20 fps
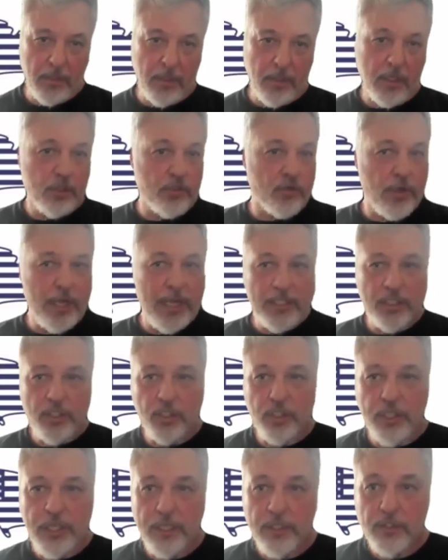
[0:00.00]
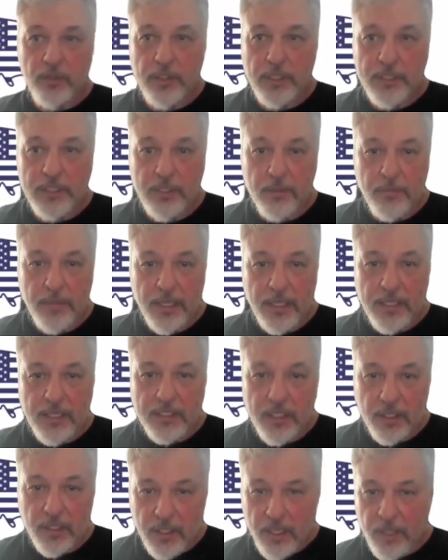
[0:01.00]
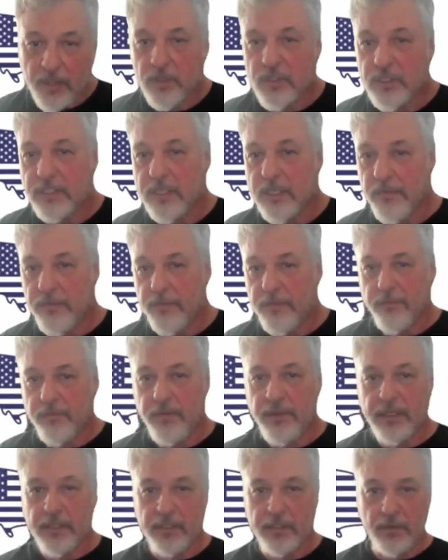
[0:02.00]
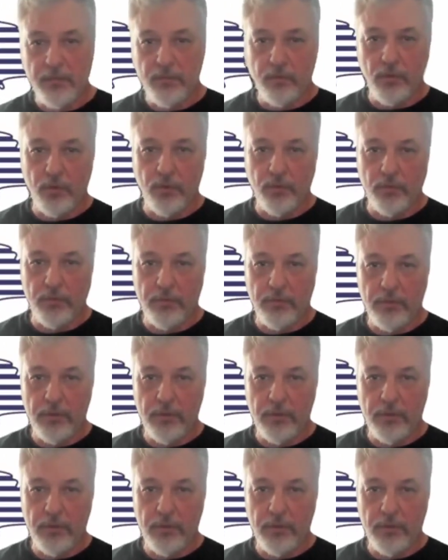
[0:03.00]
Transgenderism is another self-inflicted wound.